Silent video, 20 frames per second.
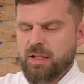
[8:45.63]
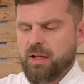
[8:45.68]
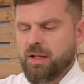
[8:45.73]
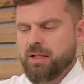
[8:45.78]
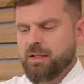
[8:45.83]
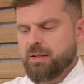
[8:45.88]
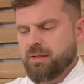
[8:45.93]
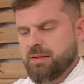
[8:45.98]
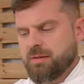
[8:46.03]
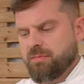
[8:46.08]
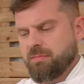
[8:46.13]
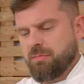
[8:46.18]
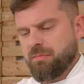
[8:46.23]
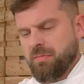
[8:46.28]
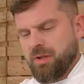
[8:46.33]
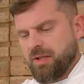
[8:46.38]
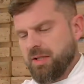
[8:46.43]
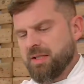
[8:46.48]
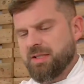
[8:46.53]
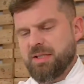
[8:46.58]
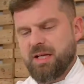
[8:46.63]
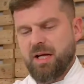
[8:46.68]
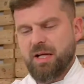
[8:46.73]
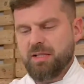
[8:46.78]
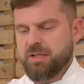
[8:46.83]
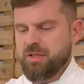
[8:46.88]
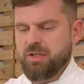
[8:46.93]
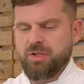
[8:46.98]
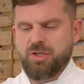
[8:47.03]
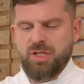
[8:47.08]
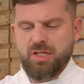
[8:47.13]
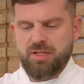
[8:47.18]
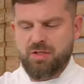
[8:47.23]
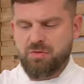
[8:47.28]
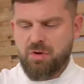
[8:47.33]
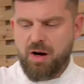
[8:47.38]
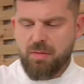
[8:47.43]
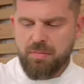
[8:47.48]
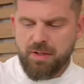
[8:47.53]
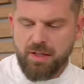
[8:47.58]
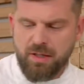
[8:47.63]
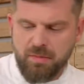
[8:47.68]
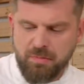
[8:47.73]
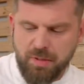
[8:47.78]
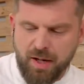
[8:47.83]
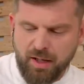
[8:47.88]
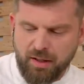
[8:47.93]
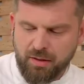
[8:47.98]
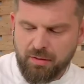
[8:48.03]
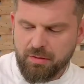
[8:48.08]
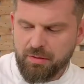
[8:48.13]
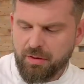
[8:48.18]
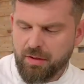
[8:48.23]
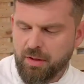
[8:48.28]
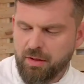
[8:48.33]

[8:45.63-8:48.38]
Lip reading: In this case, you just grab it in the back,